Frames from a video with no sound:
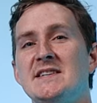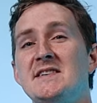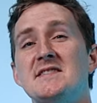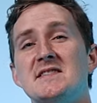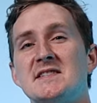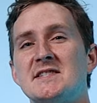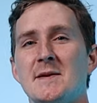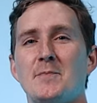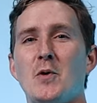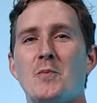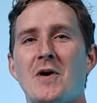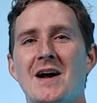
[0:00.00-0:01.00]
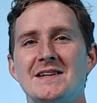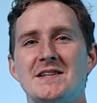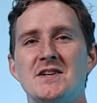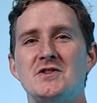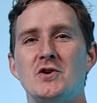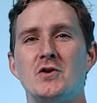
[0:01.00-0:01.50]
This is a simple
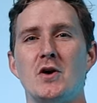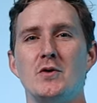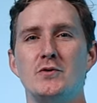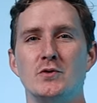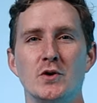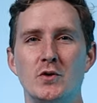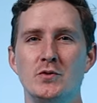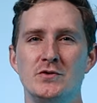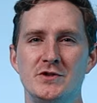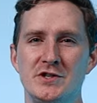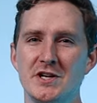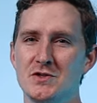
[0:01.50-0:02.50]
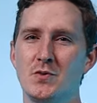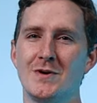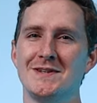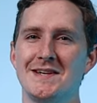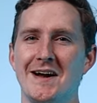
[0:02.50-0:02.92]
process you'll go through just one